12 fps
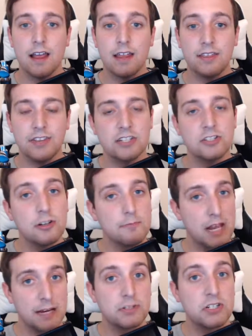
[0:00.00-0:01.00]
this could
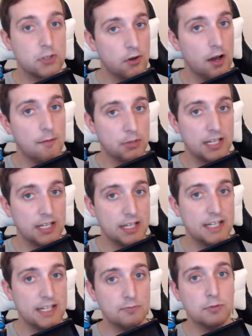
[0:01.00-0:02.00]
make
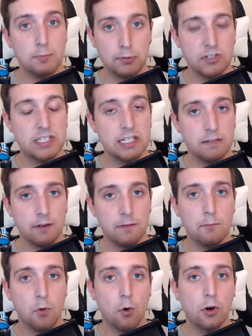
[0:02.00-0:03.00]
PlayStation boost even
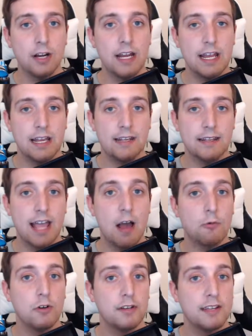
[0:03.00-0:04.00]
more, and that
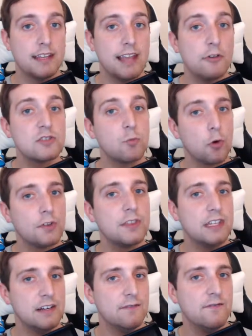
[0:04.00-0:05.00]
was worth
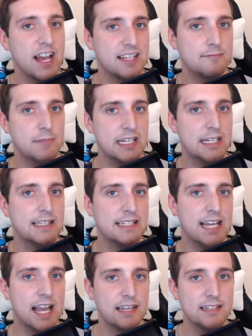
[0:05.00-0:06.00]
the investment in
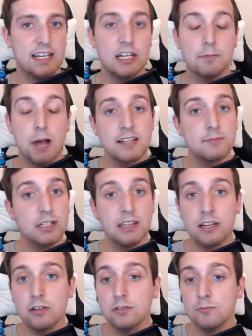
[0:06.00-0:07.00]
the end. And
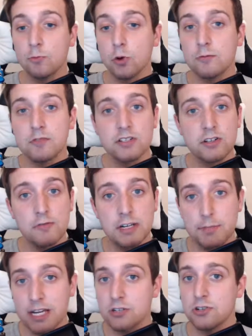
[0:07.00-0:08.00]
they could work with Sony
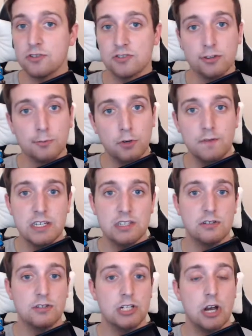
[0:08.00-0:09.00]
Pictures, their movie
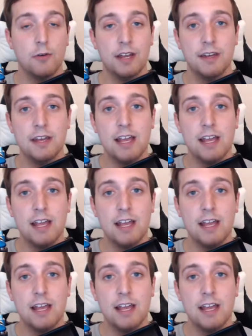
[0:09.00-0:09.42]
studio, and